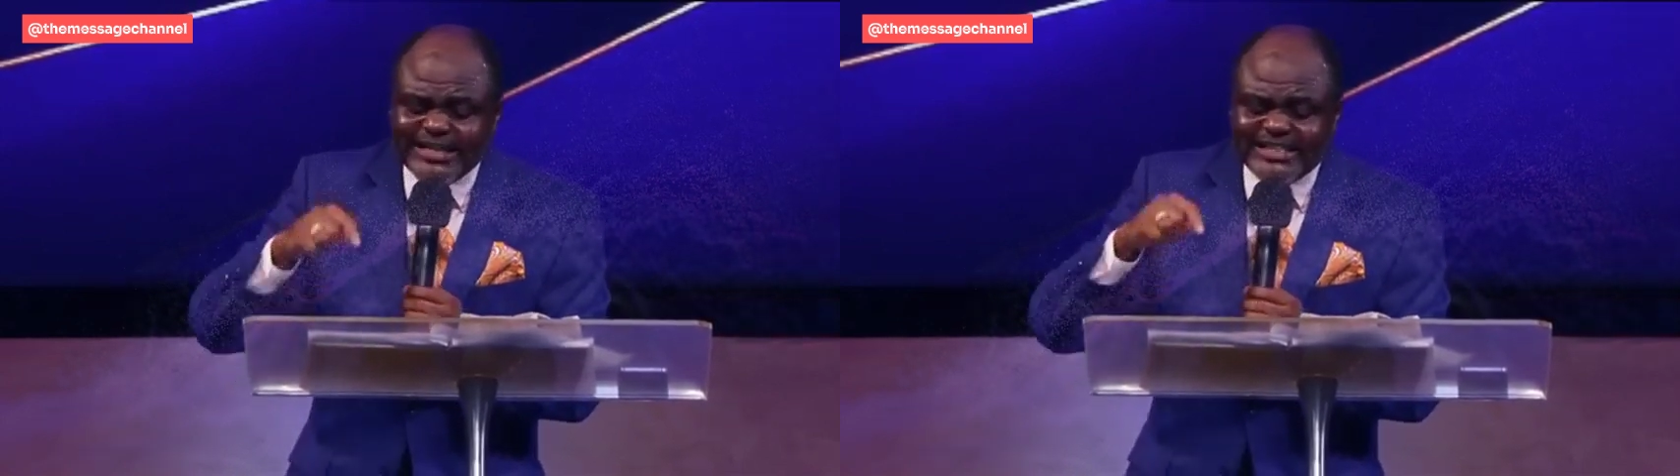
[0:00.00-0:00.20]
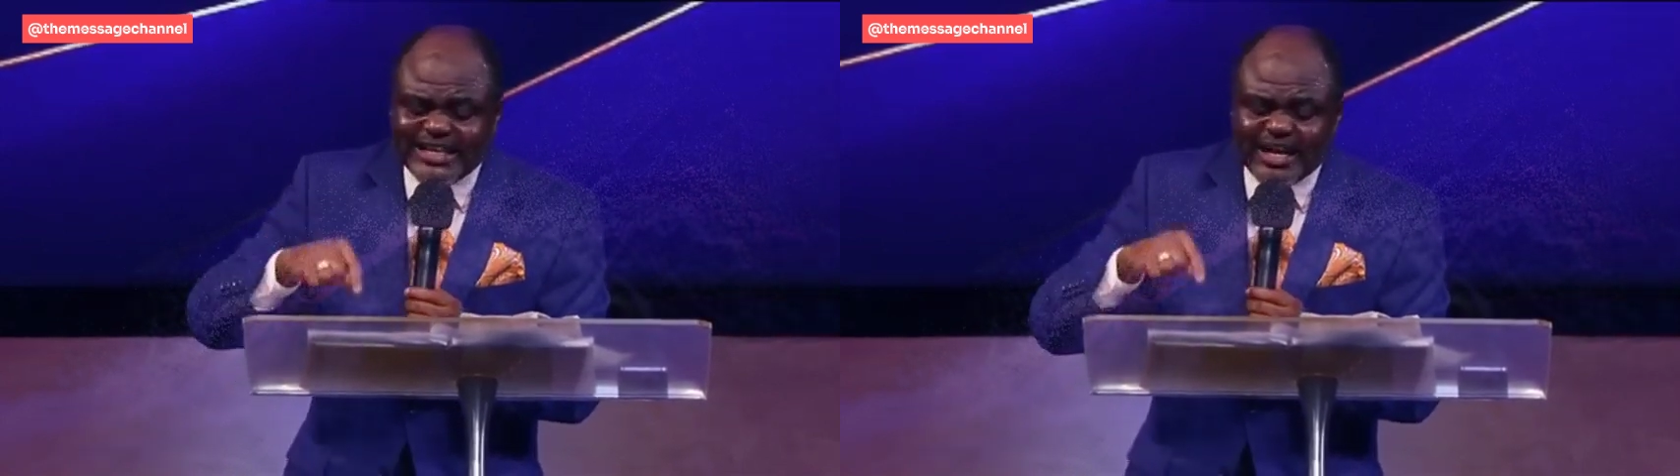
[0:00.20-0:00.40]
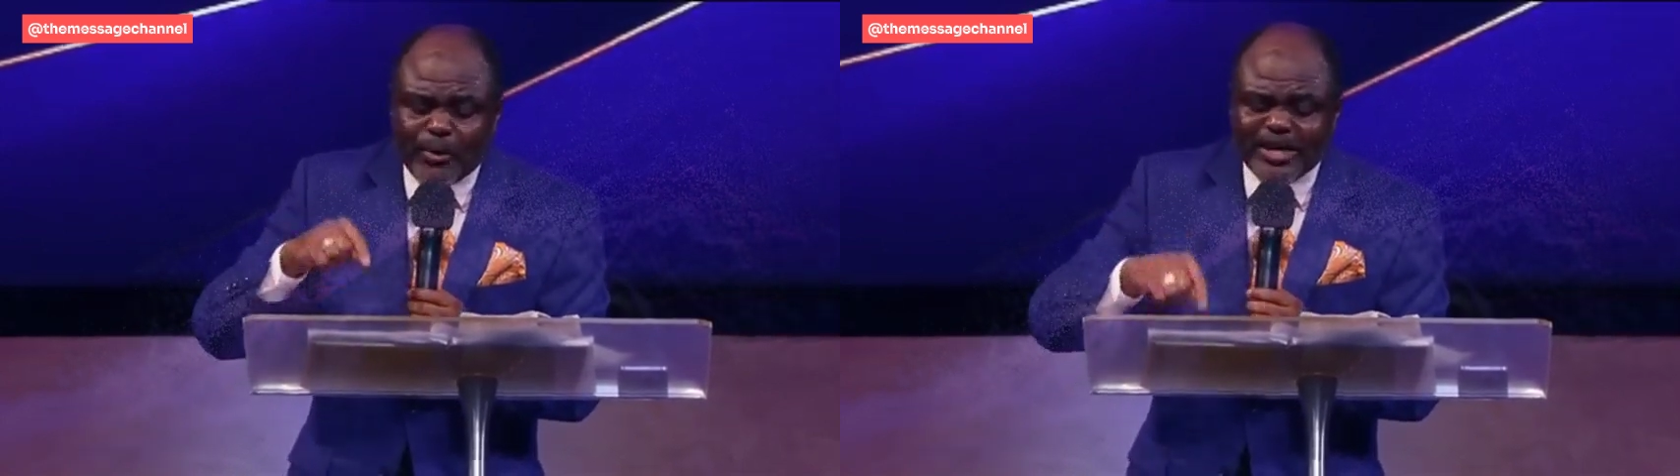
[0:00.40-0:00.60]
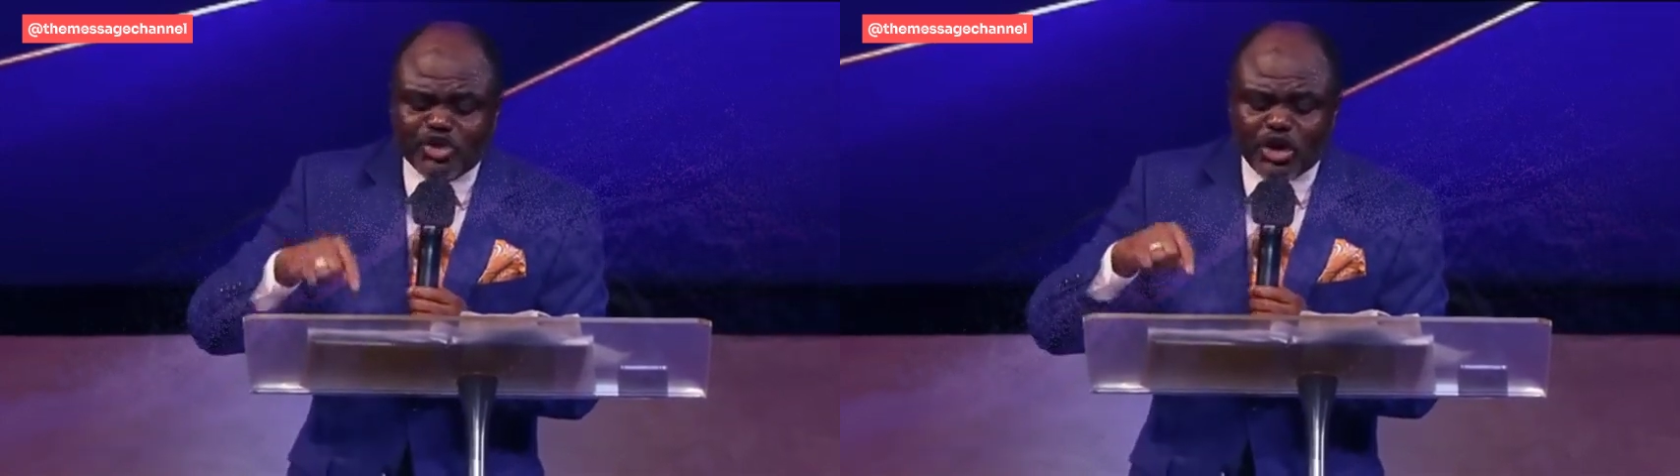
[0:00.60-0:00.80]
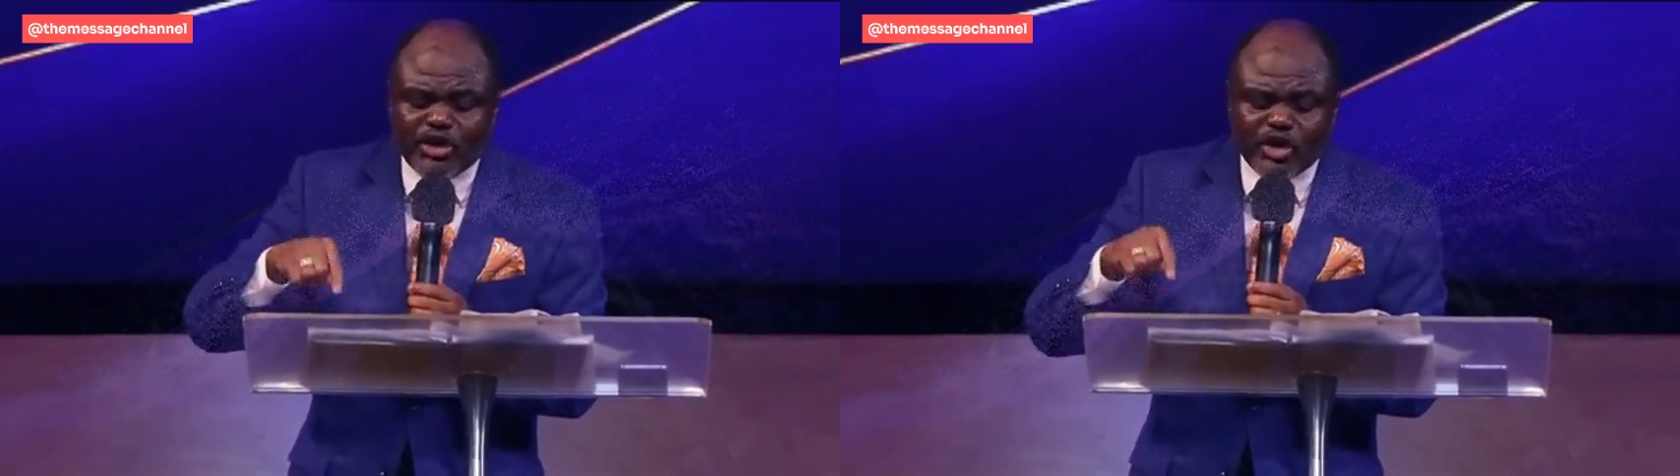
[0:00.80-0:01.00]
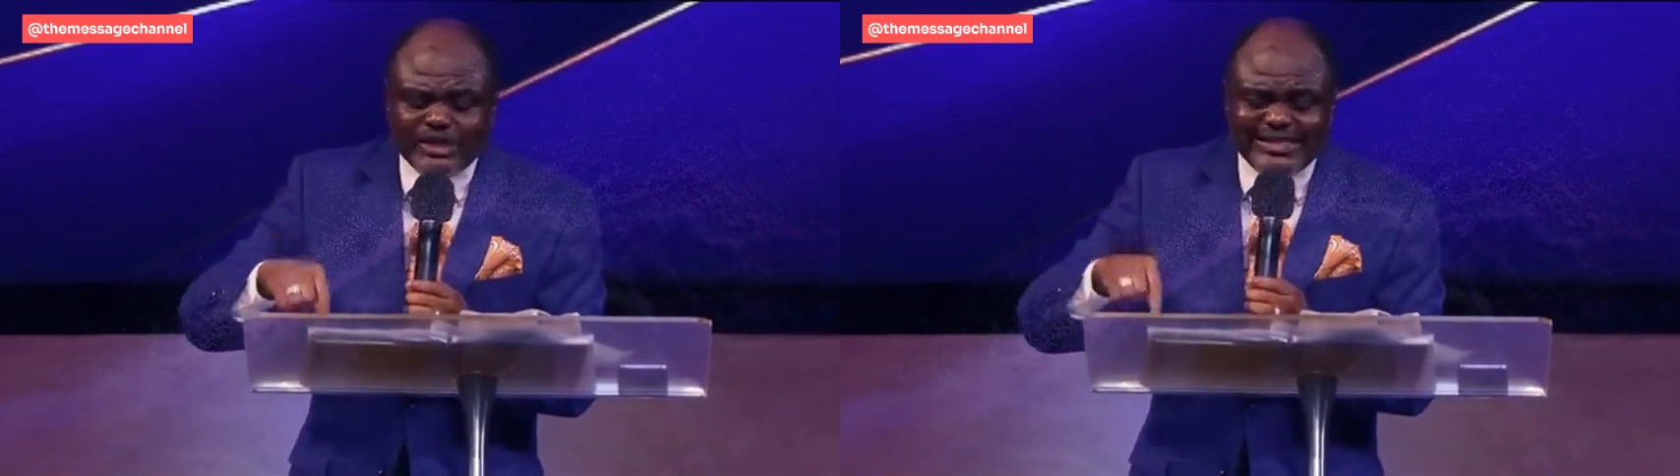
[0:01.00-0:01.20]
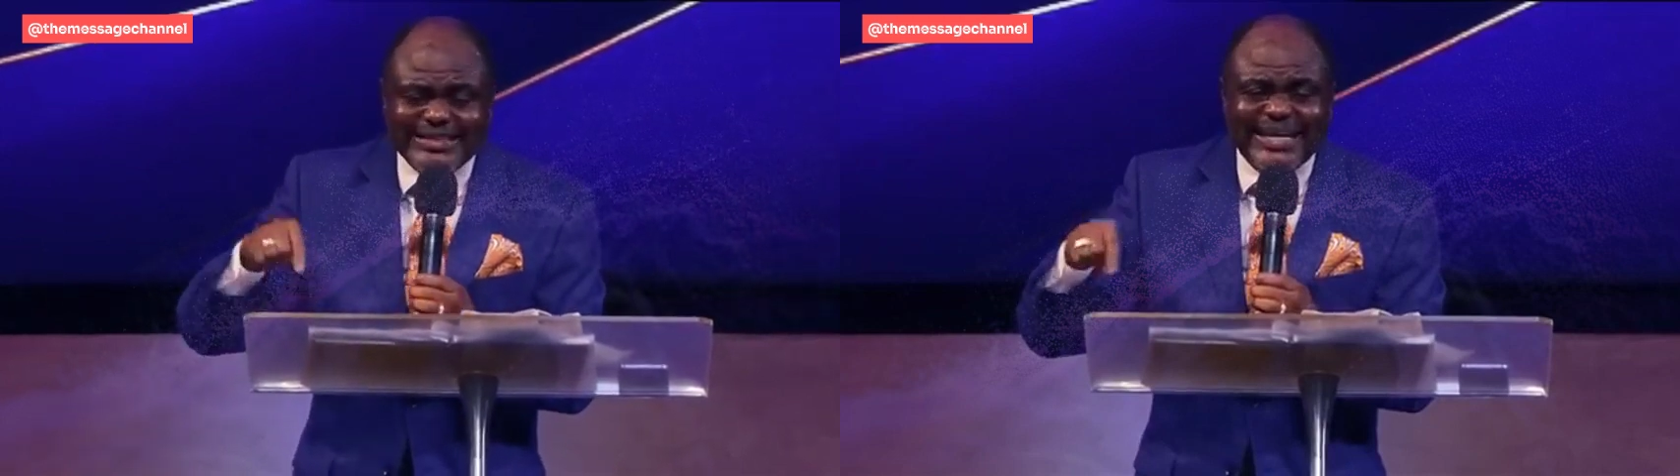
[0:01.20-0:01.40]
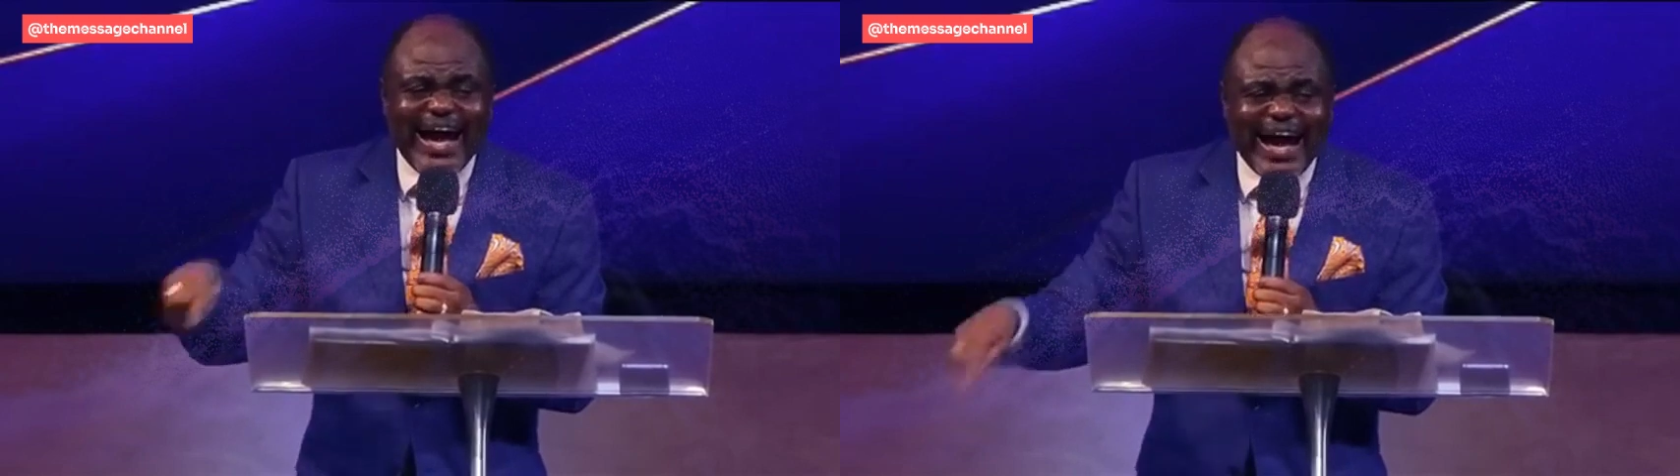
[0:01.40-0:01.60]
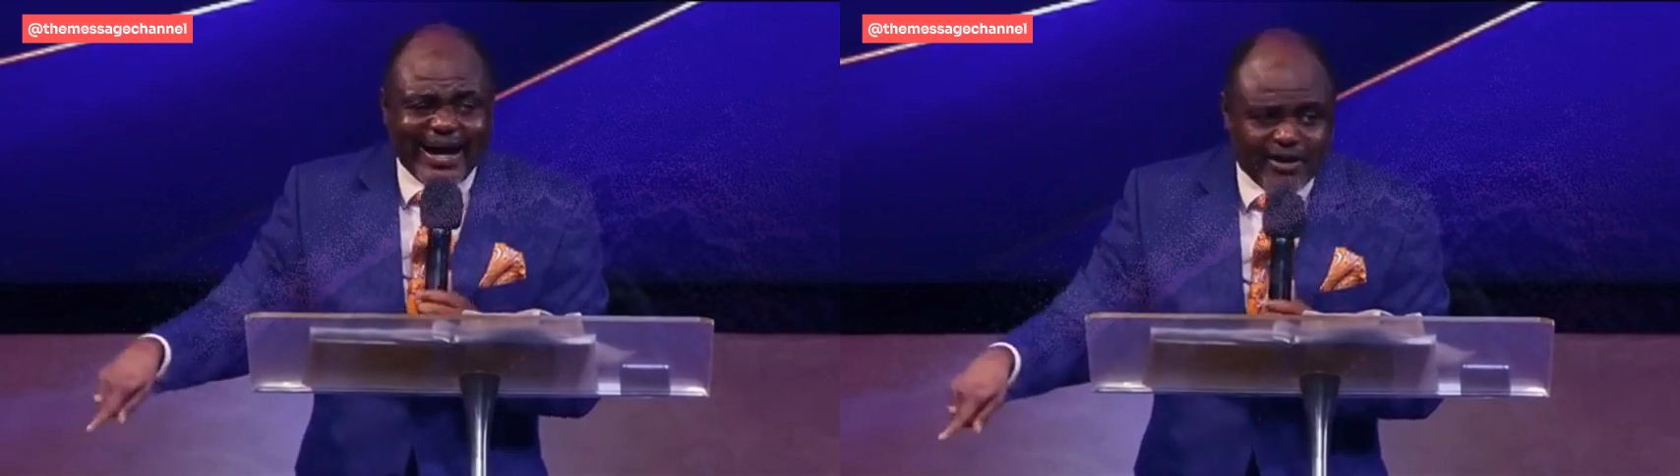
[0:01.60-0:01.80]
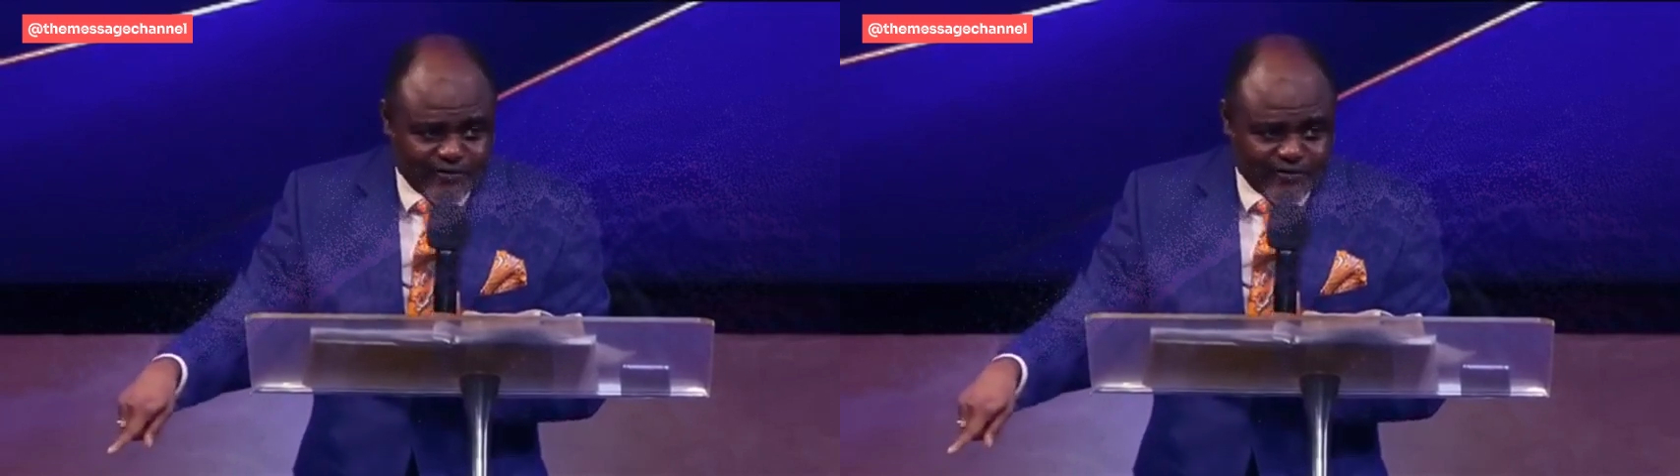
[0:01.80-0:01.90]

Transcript: generation doesn't have.